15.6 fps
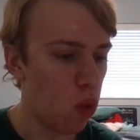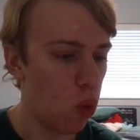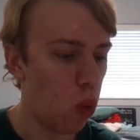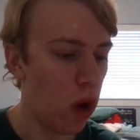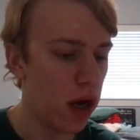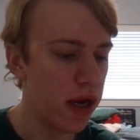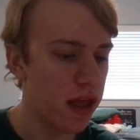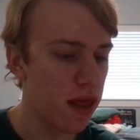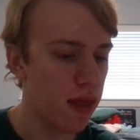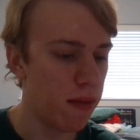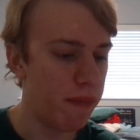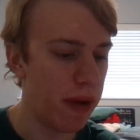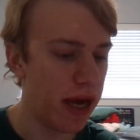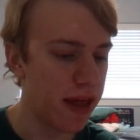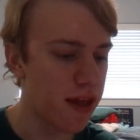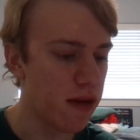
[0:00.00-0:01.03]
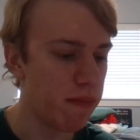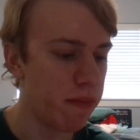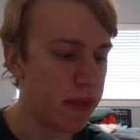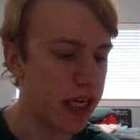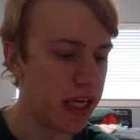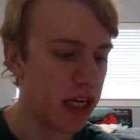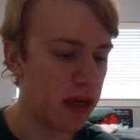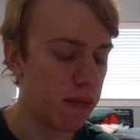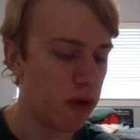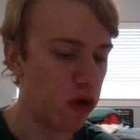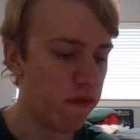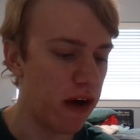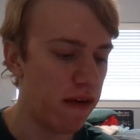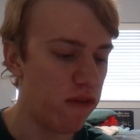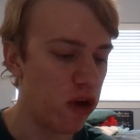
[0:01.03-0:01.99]
What is the best meme
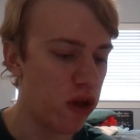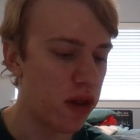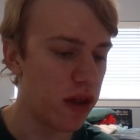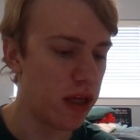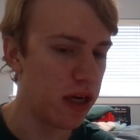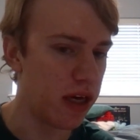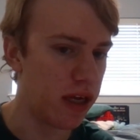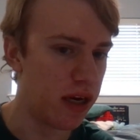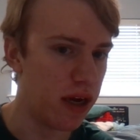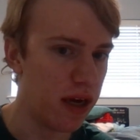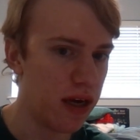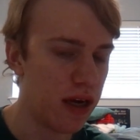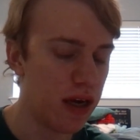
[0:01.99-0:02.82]
you've ever seen?